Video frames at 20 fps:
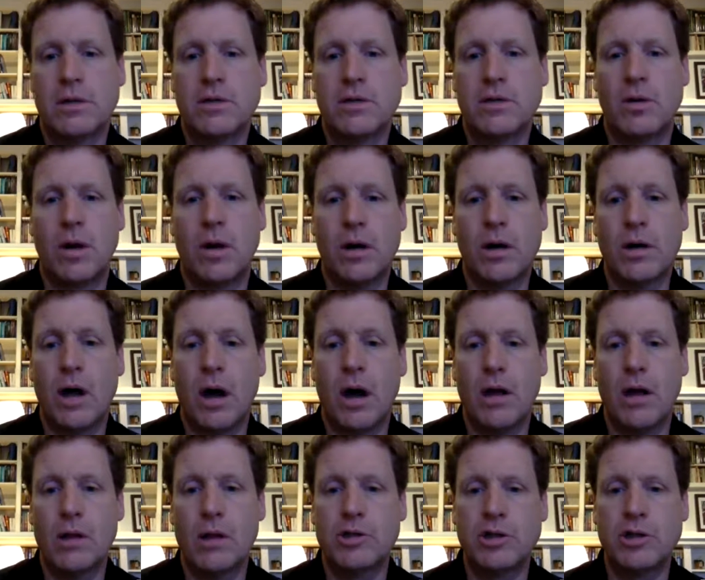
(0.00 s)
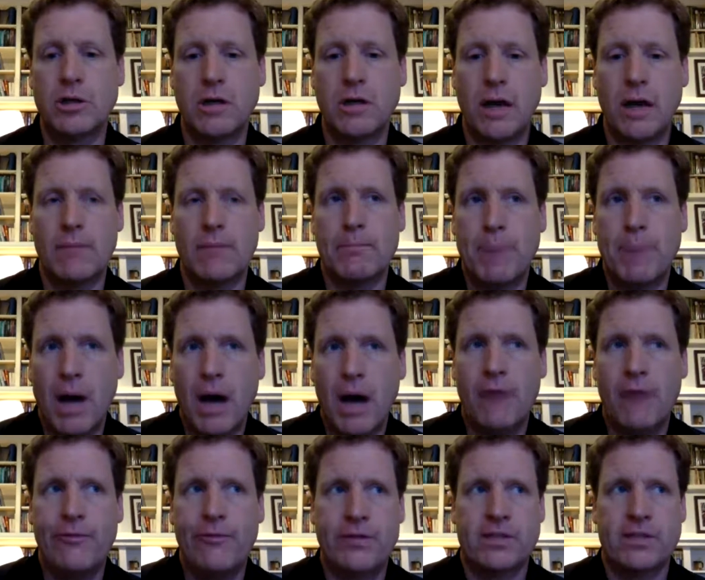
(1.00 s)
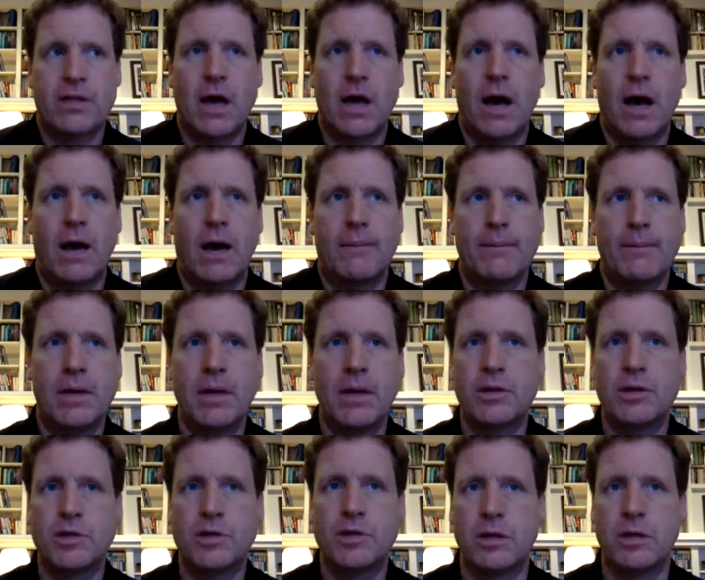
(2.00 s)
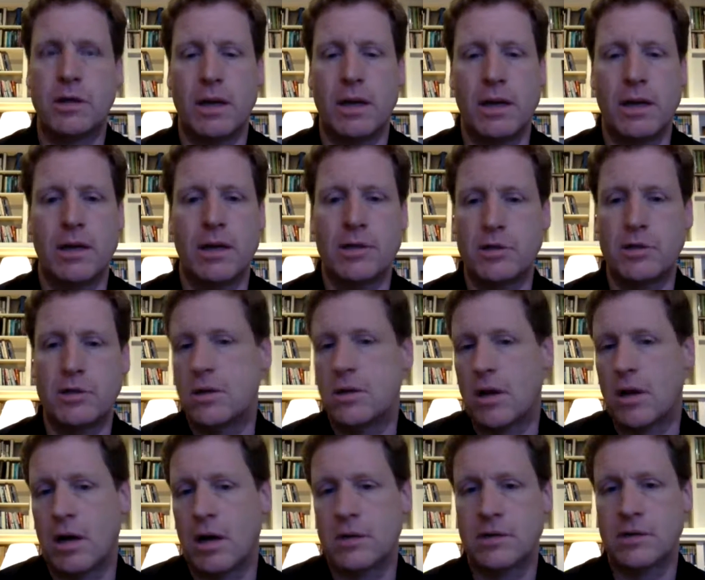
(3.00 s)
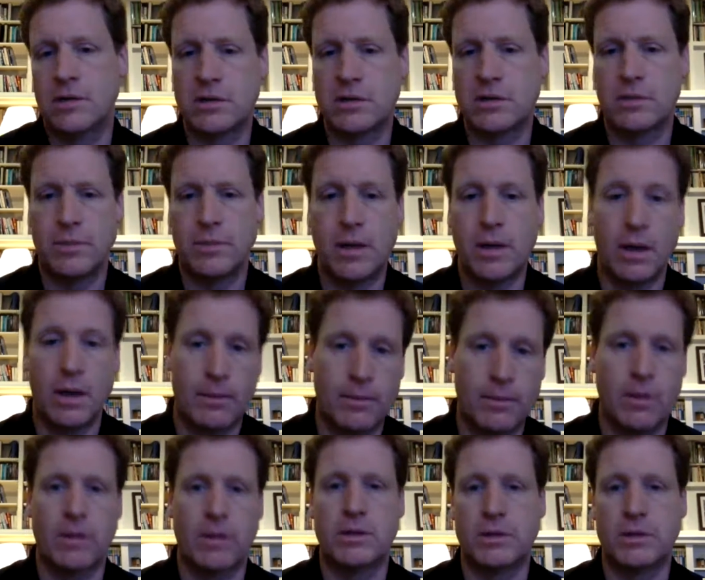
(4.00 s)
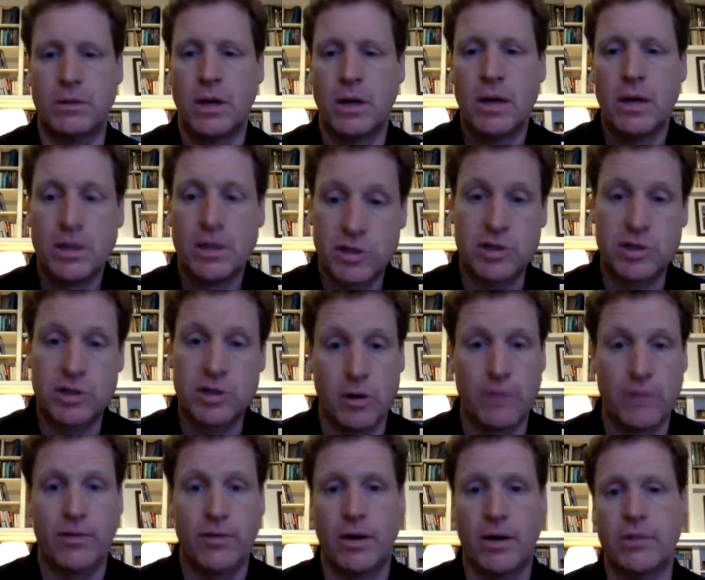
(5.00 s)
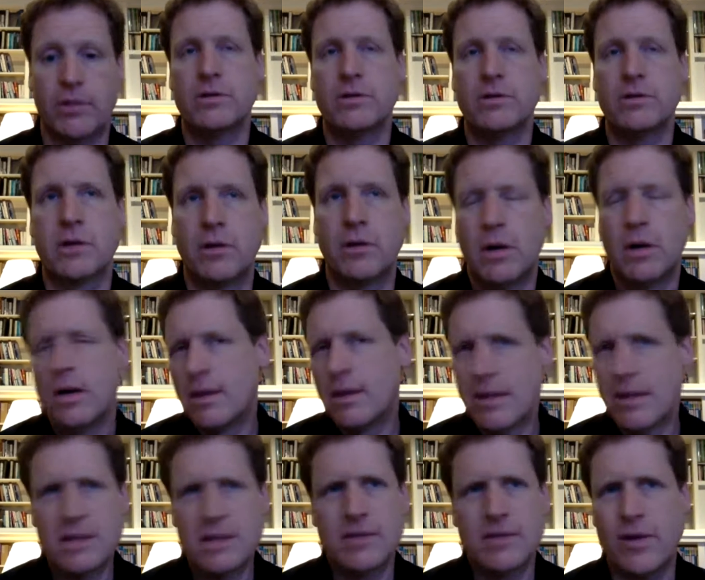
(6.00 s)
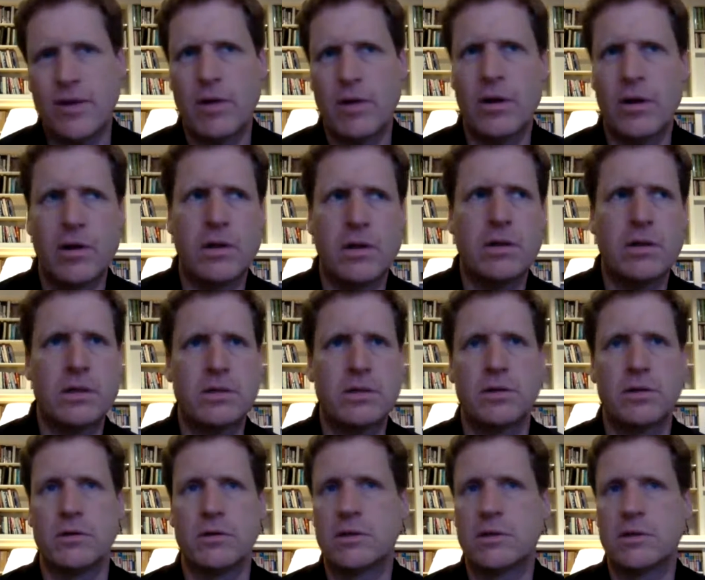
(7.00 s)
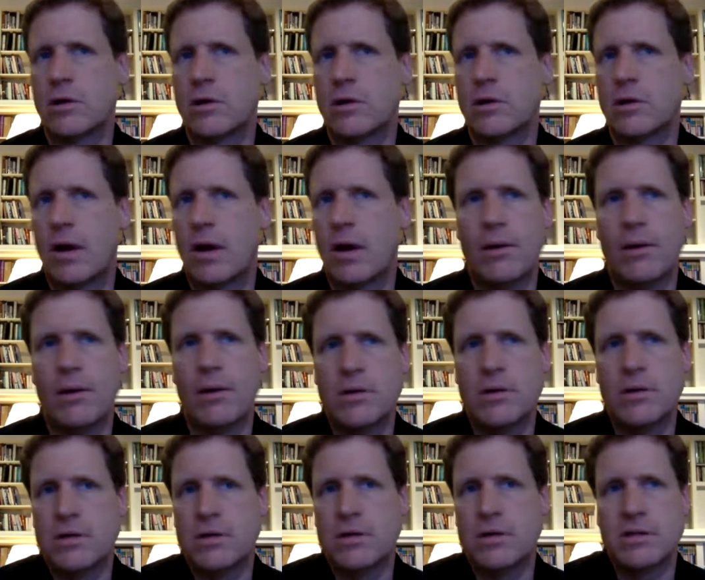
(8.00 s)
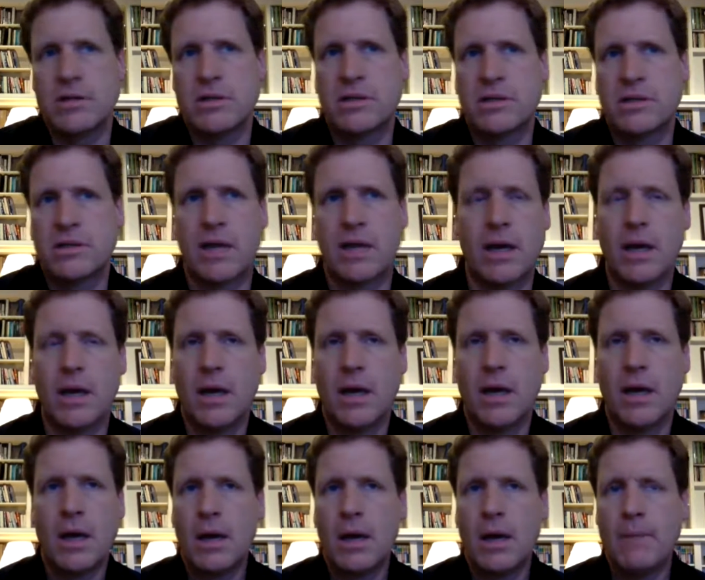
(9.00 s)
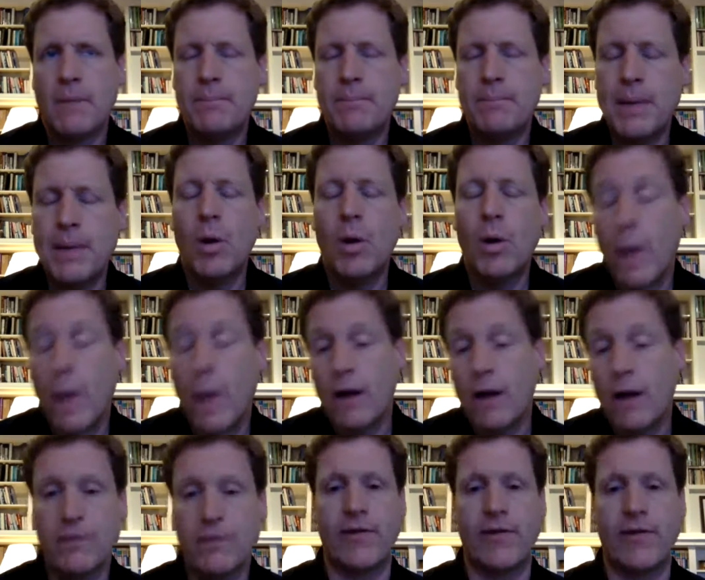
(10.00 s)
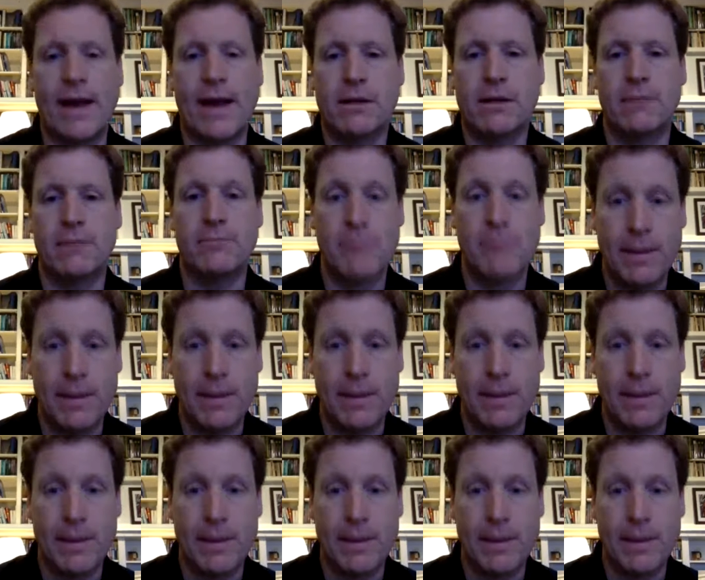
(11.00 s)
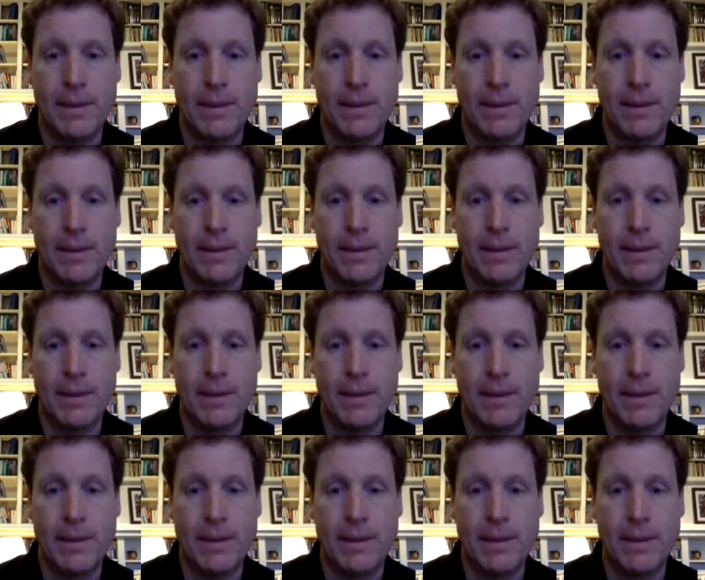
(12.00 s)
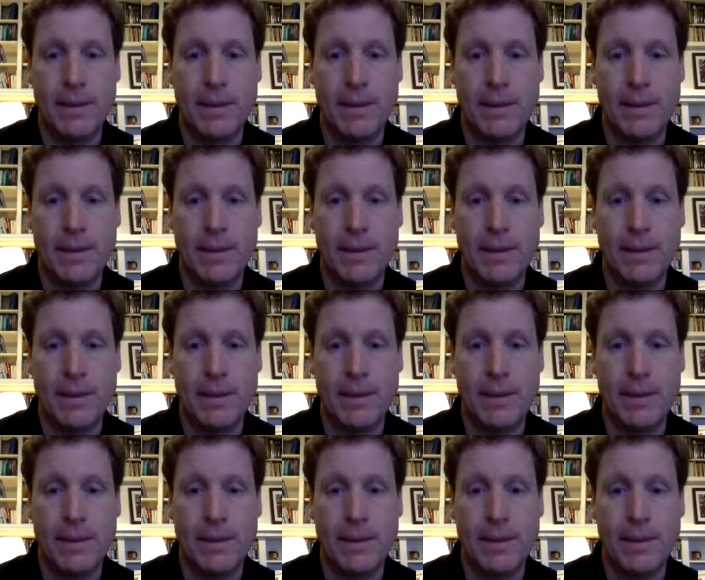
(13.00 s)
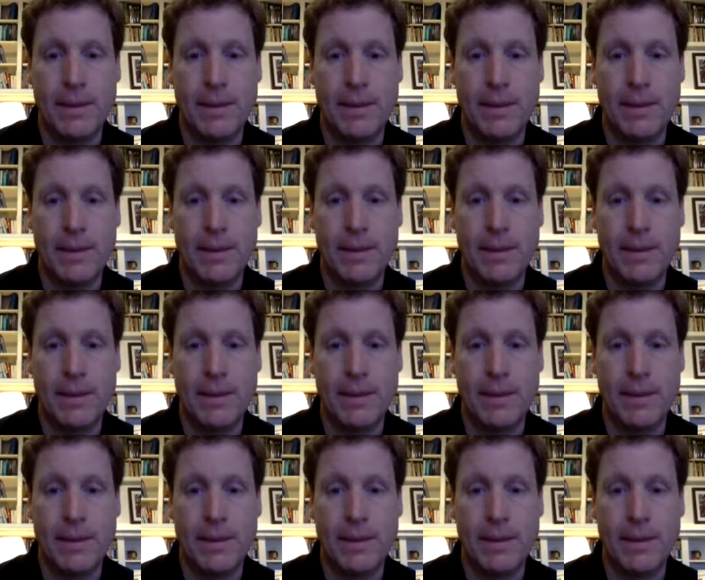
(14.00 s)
So our knowledge should not puff us up. It should cause us to be humble and to serve others. So that's a very good concern. So I would just say, be aware of the fact that memorization, the ability to memorize, is a